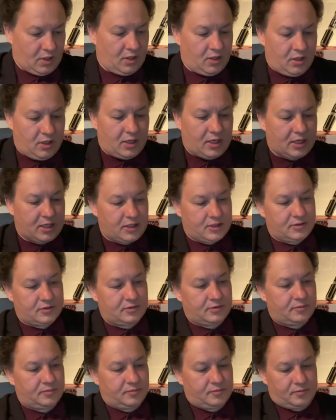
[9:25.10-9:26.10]
I can
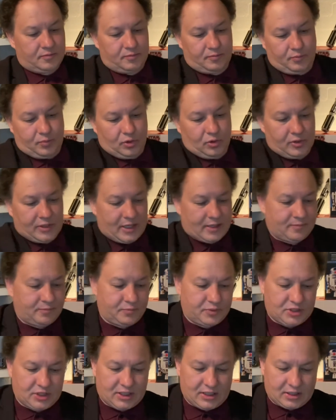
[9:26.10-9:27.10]
pull that
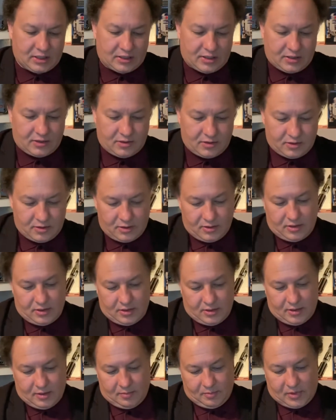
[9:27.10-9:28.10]
particular
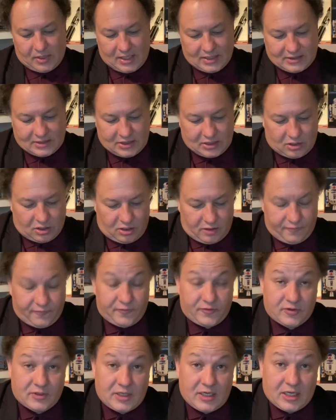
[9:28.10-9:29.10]
plastic
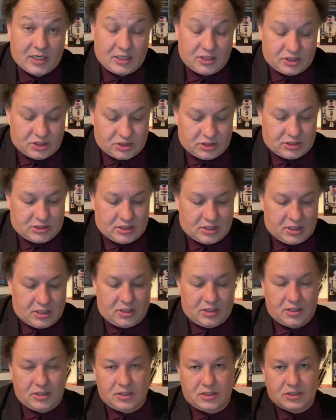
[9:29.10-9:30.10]
off, and I can just
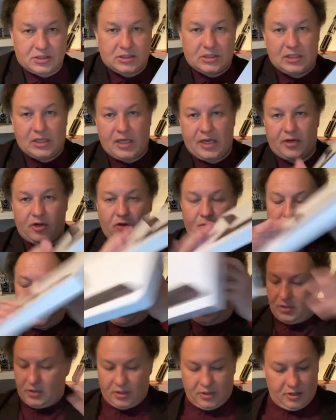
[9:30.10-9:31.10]
slide
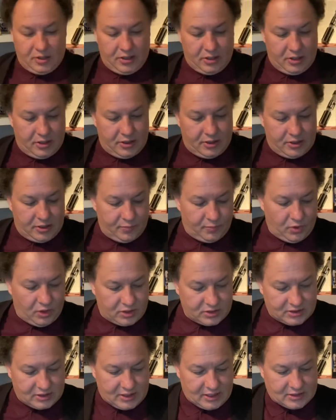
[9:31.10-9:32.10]
open the
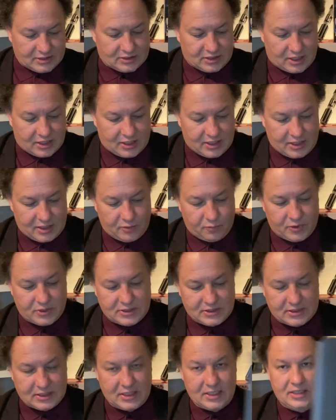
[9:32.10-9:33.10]
box, and inside here we
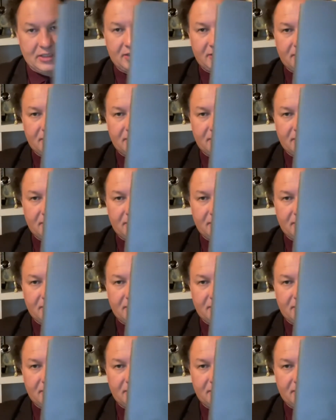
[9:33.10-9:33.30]
see the